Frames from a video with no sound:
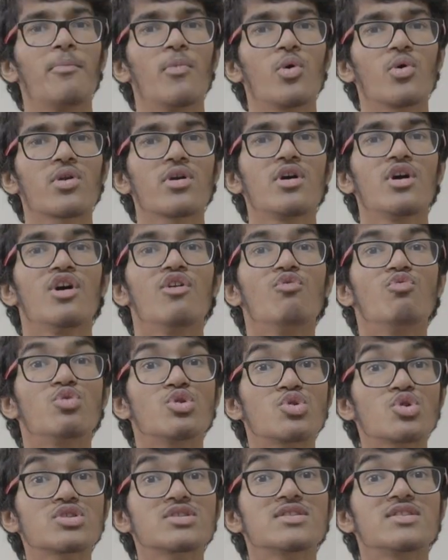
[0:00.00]
more,
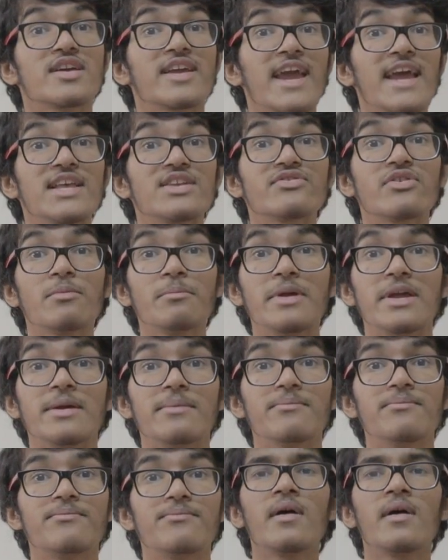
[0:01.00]
which was the case for me.